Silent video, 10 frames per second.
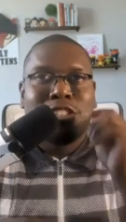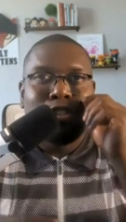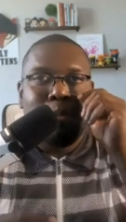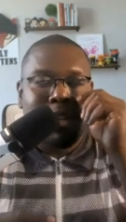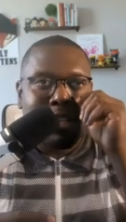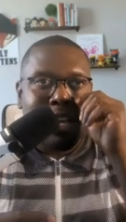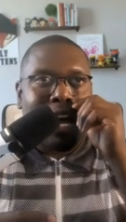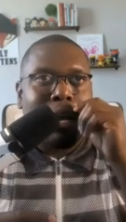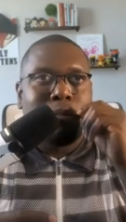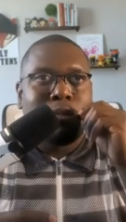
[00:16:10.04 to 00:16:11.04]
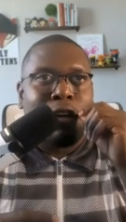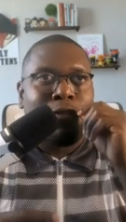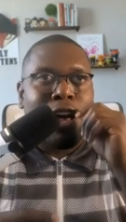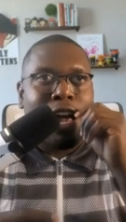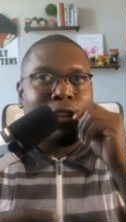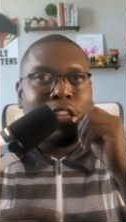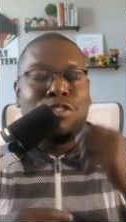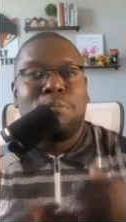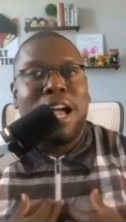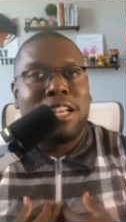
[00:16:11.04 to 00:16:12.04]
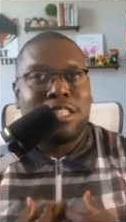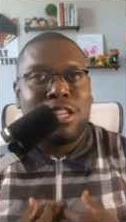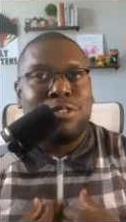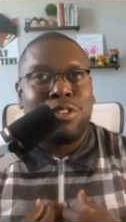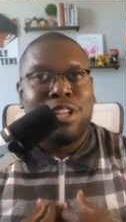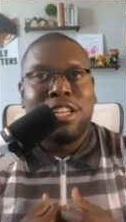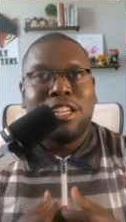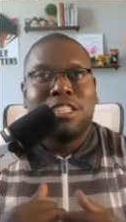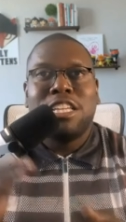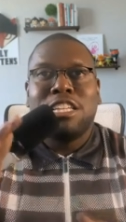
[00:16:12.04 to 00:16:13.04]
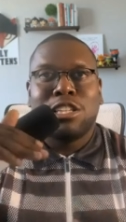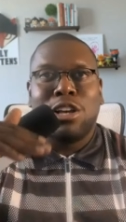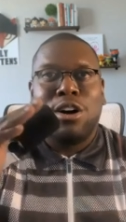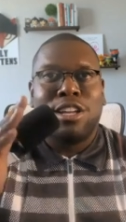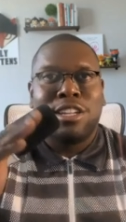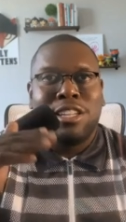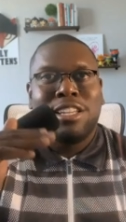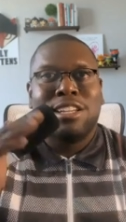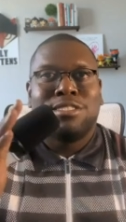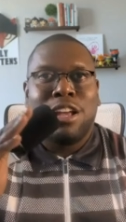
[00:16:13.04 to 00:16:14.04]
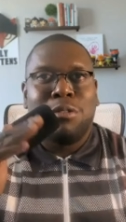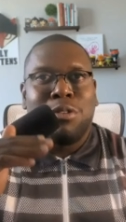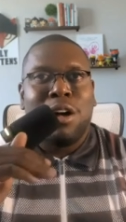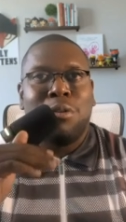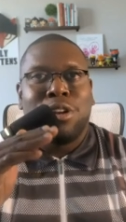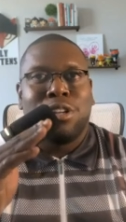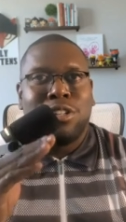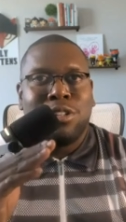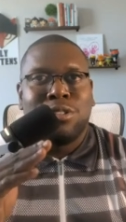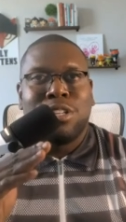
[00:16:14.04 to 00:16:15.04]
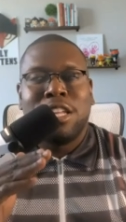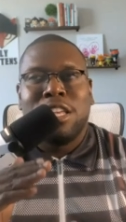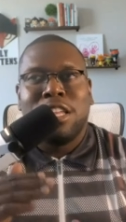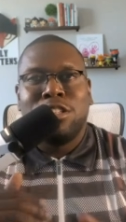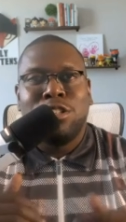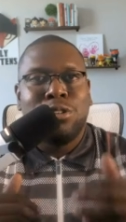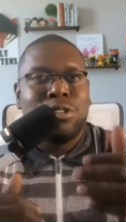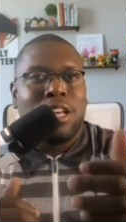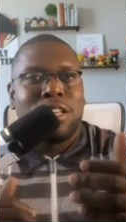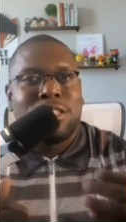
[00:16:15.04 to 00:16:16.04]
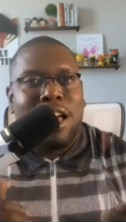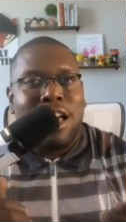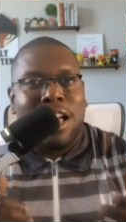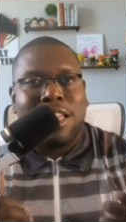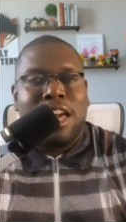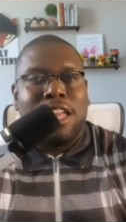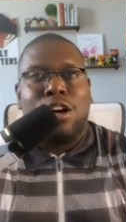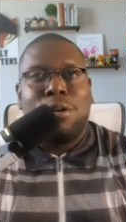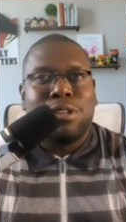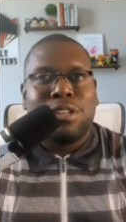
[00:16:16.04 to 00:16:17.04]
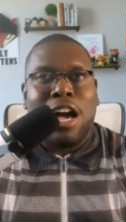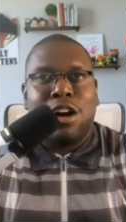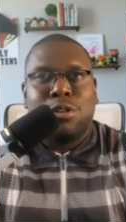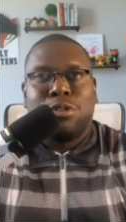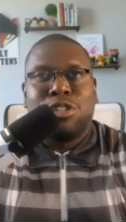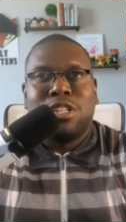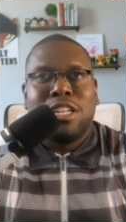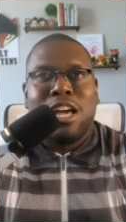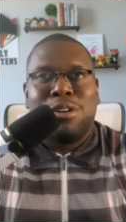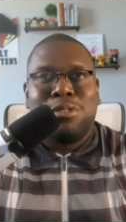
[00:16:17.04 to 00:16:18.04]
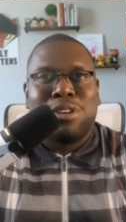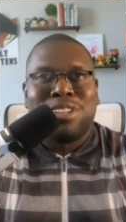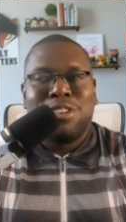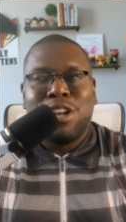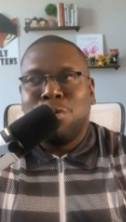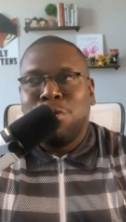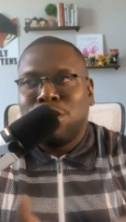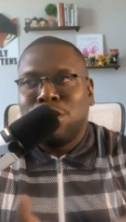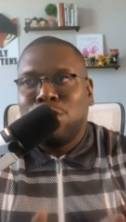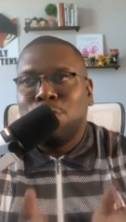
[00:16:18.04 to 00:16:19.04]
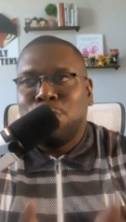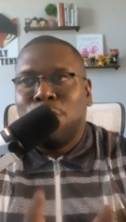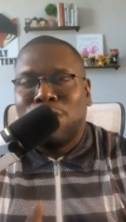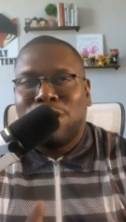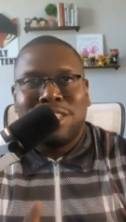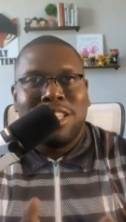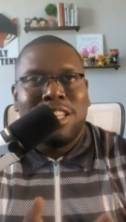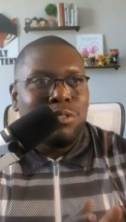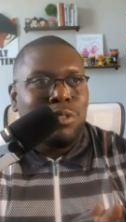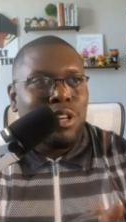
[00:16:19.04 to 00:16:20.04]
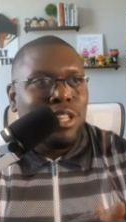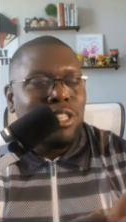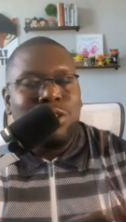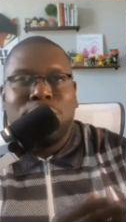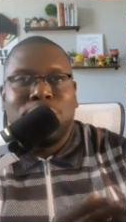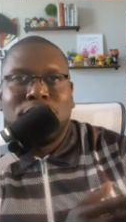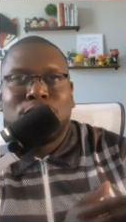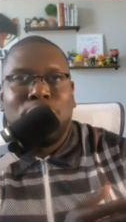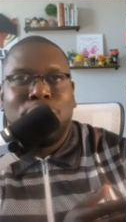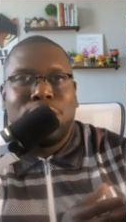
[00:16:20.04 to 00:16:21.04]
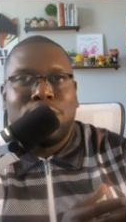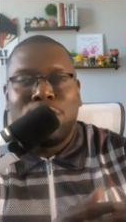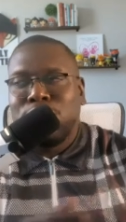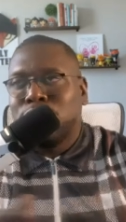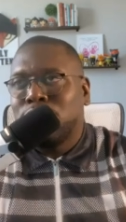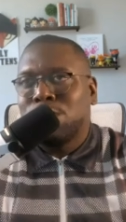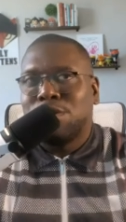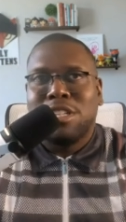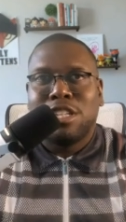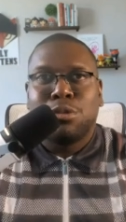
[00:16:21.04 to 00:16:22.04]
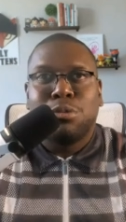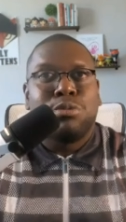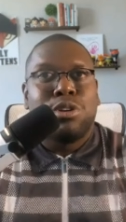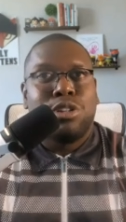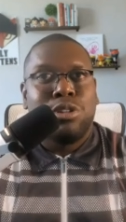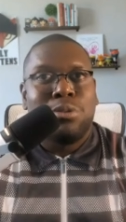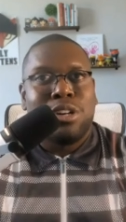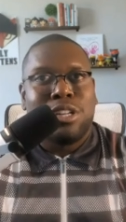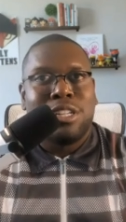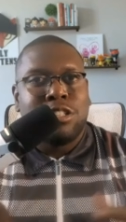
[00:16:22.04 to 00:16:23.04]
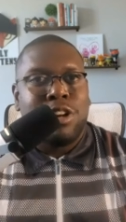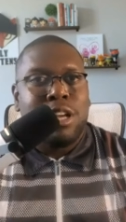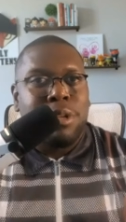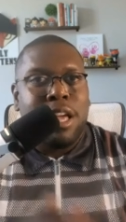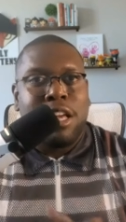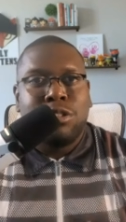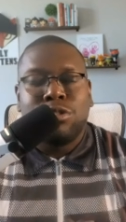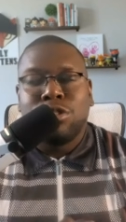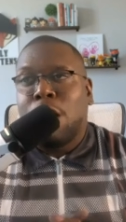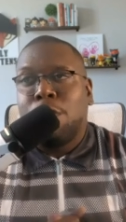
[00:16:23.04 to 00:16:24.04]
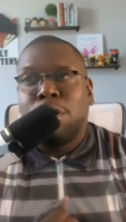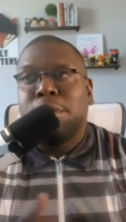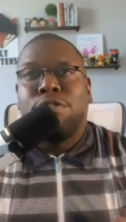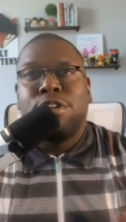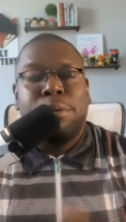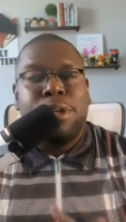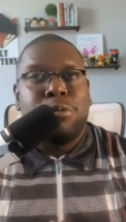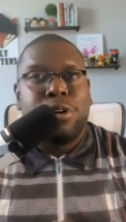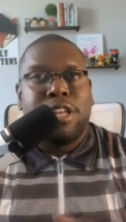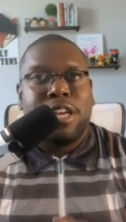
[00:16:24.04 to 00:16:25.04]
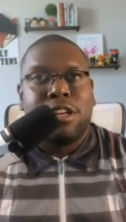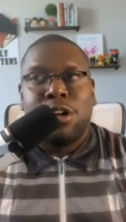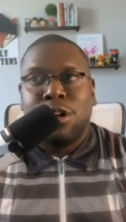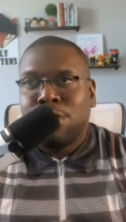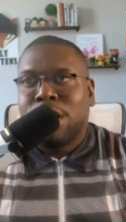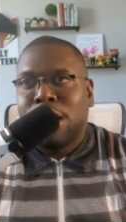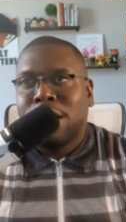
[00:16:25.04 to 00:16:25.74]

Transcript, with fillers: many times I find even myself seesawing right? What I want to do. And then you like, Sly, I can't help you. I don't know what you need help with. What do you want? You're doing this over here, or are you doing this? Which one do you want? I'm like, hey, Susan, I want to be a VP one day. Okay,